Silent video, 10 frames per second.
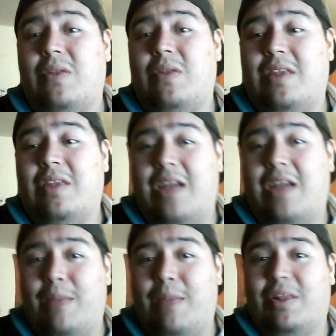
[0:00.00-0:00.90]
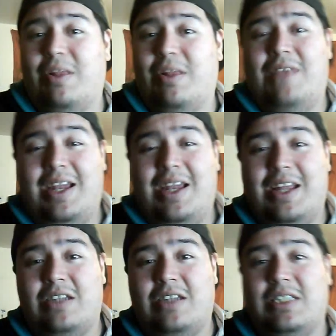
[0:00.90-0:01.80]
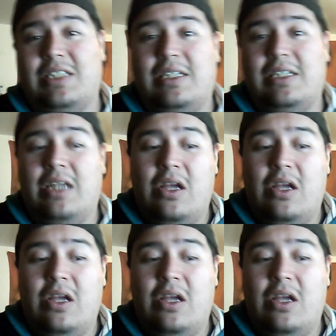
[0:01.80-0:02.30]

then I believe Dan Henderson